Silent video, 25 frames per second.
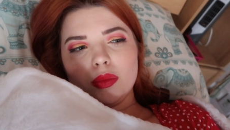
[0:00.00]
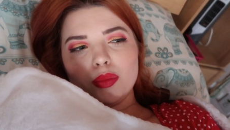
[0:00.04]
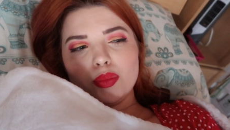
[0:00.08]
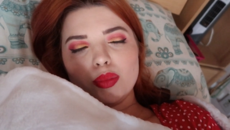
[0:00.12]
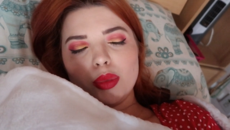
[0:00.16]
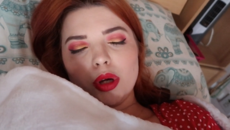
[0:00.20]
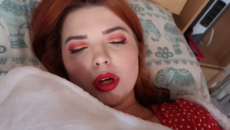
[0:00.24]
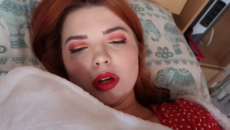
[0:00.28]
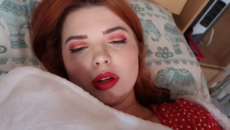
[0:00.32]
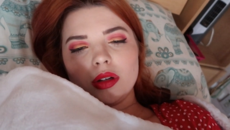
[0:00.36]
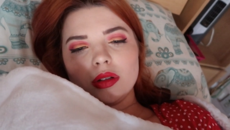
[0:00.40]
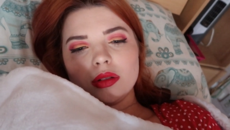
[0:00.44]

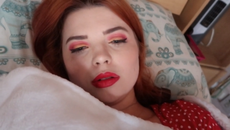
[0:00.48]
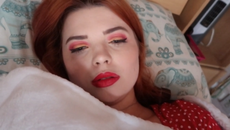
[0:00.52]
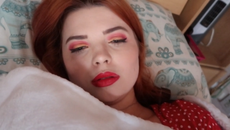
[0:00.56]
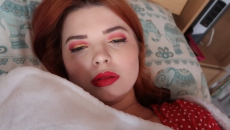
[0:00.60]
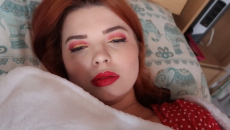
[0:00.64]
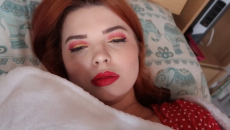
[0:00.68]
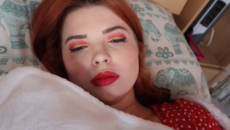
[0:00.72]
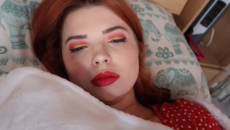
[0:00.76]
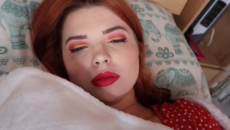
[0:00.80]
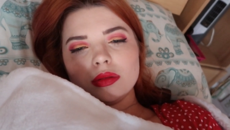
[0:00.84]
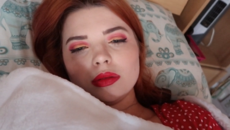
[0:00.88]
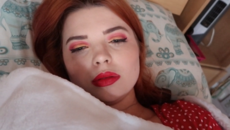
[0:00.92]
but
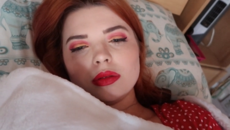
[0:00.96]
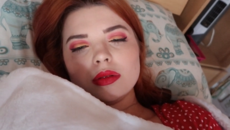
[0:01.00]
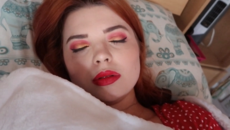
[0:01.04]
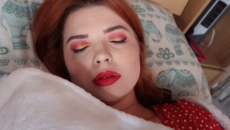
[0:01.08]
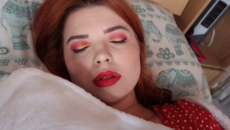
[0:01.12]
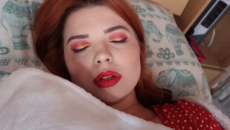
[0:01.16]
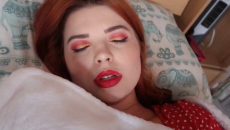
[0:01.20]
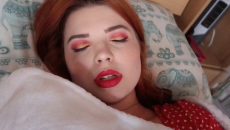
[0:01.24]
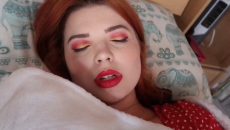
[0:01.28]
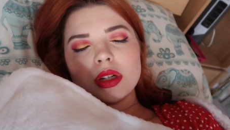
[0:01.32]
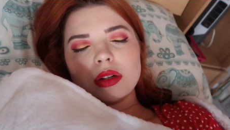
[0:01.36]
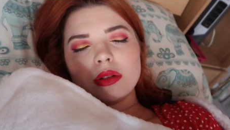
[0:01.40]

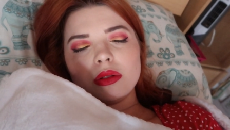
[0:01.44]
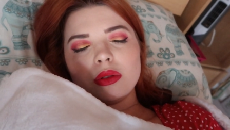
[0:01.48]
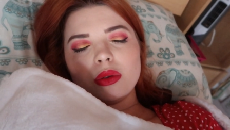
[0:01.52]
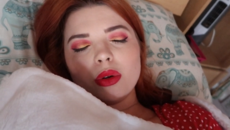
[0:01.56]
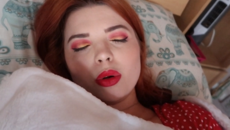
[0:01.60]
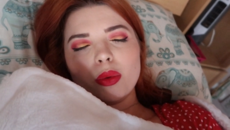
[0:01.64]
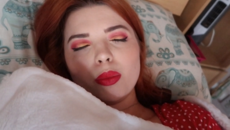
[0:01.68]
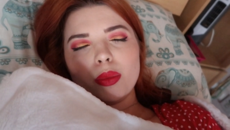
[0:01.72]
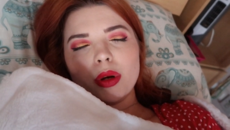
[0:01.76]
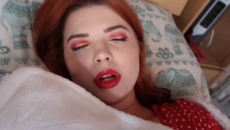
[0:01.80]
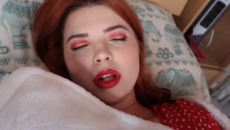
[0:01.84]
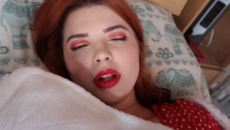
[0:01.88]
still
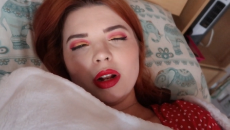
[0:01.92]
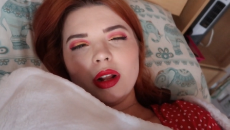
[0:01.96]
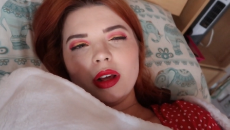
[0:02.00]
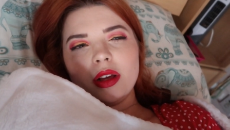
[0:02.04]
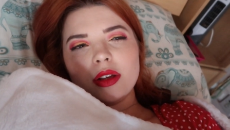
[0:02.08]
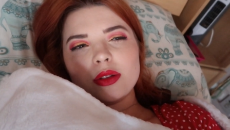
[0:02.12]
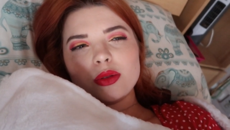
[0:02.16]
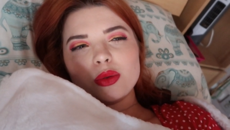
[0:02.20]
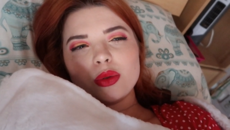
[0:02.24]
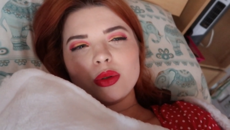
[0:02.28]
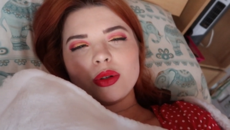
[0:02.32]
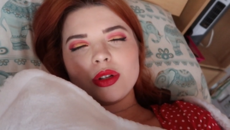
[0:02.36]
completely
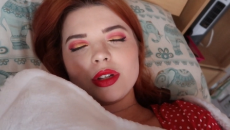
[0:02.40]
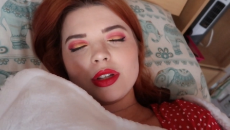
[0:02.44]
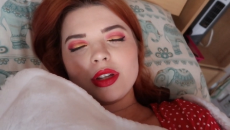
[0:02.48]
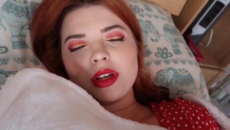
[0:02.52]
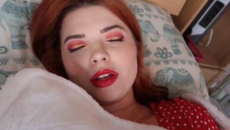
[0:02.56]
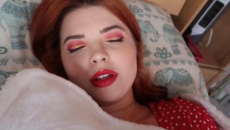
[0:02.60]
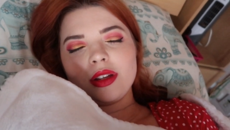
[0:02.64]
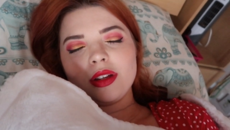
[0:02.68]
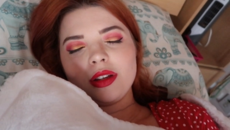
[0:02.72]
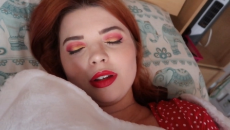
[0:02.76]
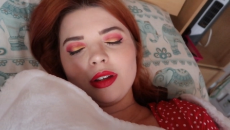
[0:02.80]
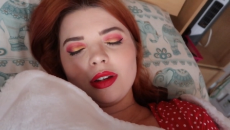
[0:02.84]

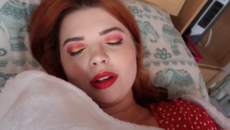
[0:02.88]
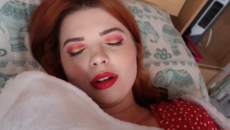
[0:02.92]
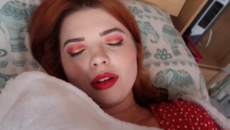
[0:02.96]
exhausted.